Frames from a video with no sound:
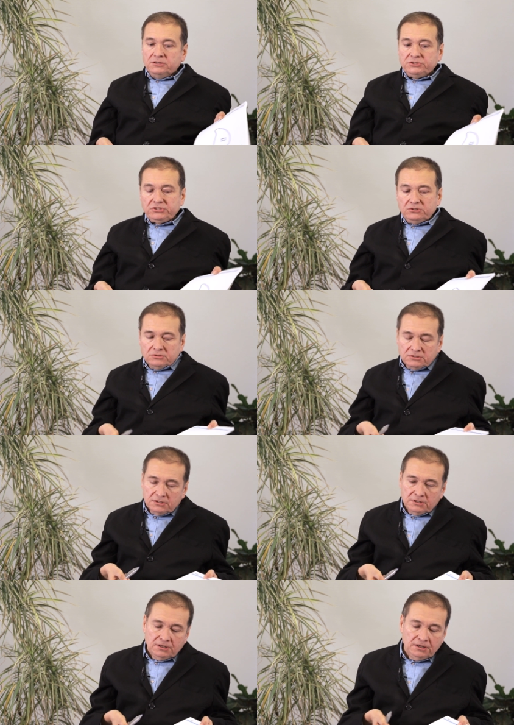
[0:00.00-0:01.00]
So
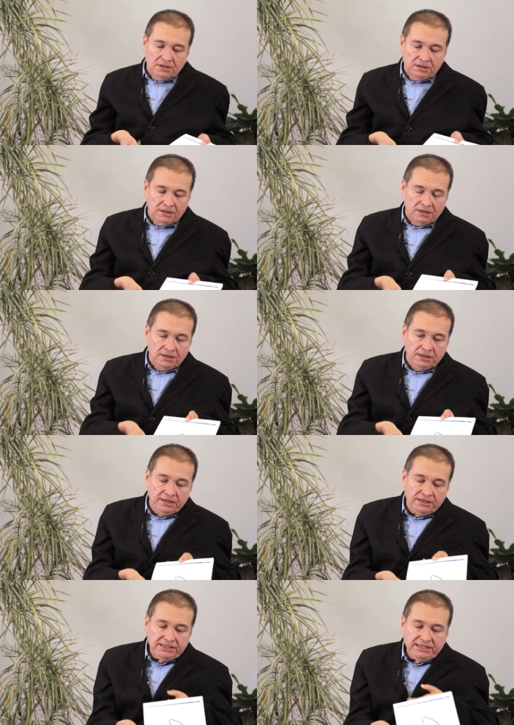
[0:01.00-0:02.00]

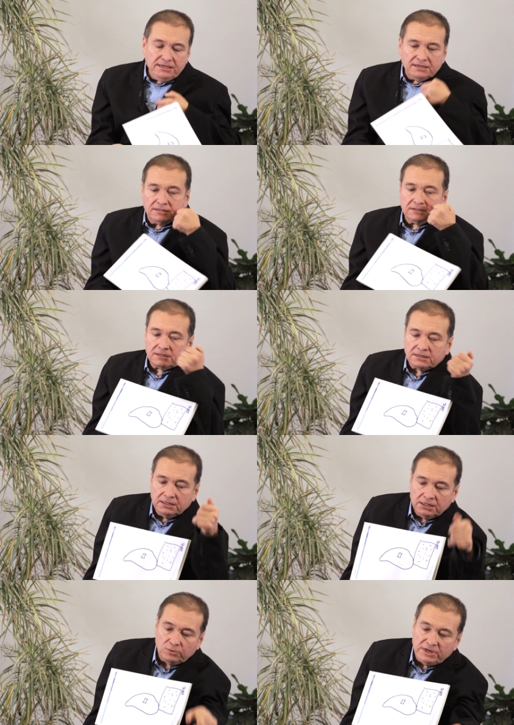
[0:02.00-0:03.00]
here
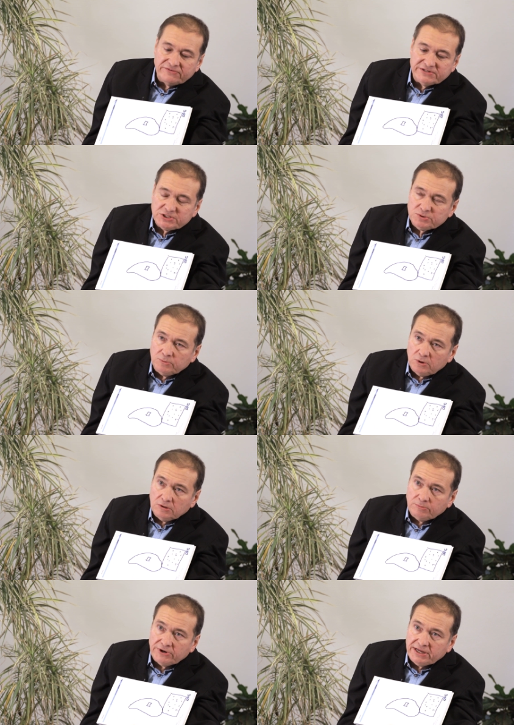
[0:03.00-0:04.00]
we have a
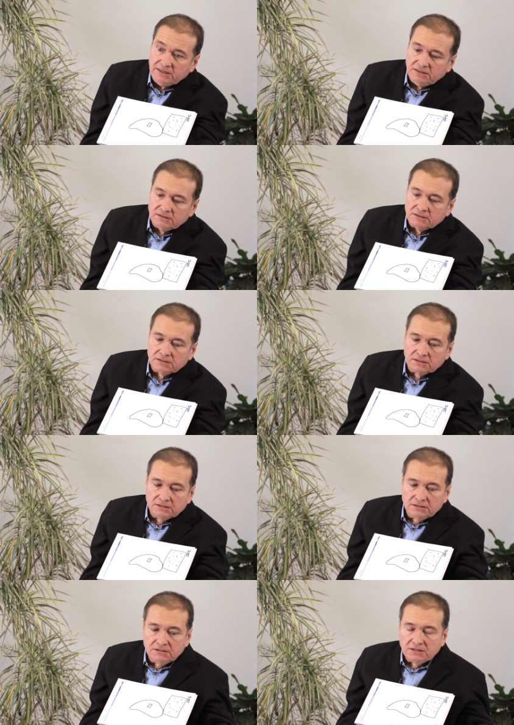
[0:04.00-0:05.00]
small brain
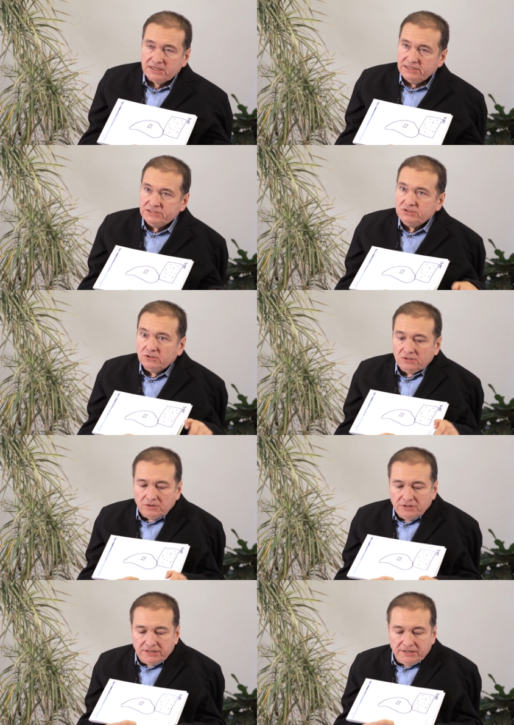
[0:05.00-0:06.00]
that is not
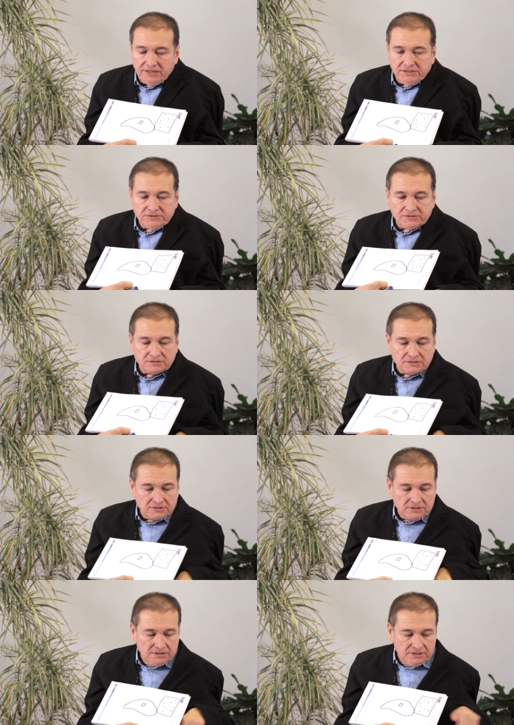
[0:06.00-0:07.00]
organized.
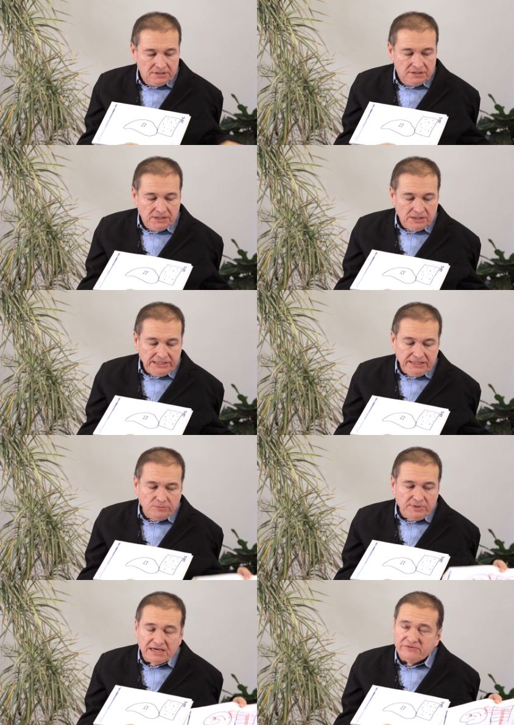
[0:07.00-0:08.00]

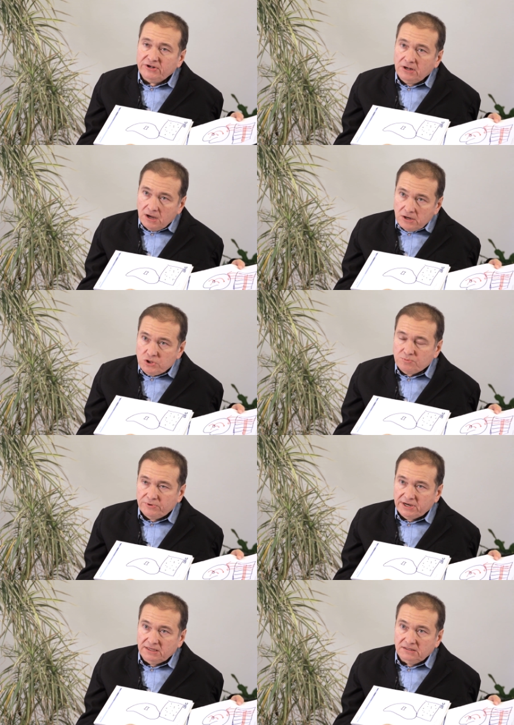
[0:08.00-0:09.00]
Here we have a large
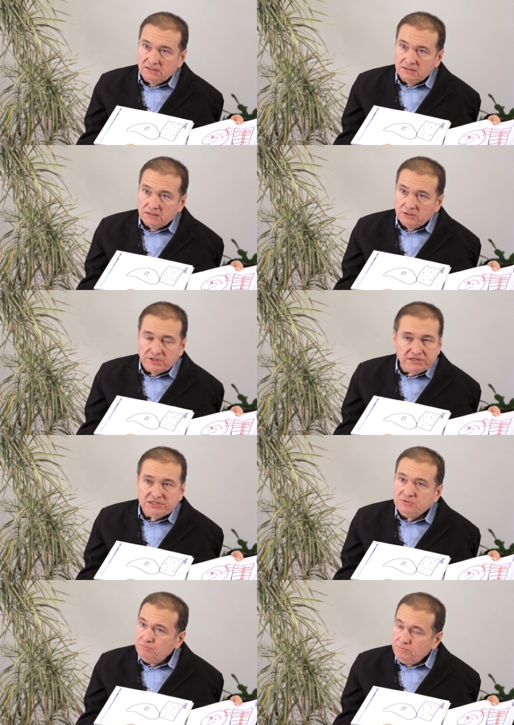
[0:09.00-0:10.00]
brain that
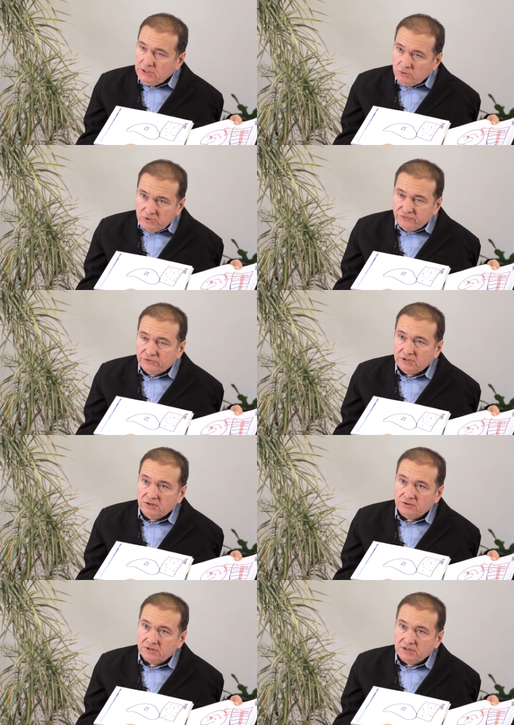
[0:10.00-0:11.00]
is
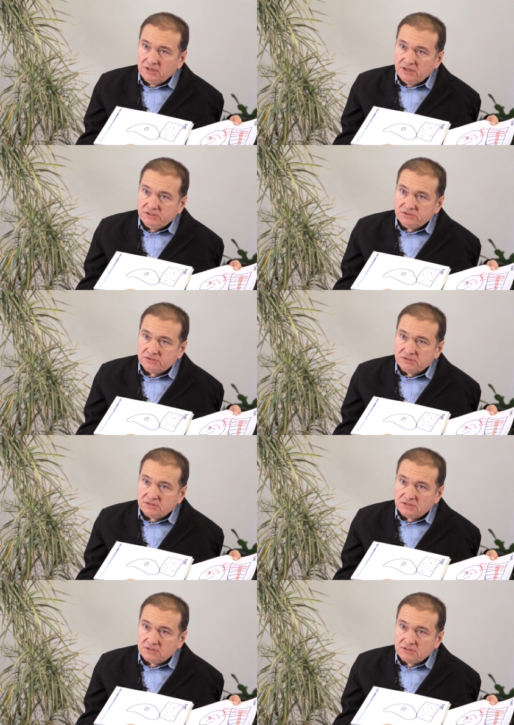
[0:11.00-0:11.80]
beautifully organized.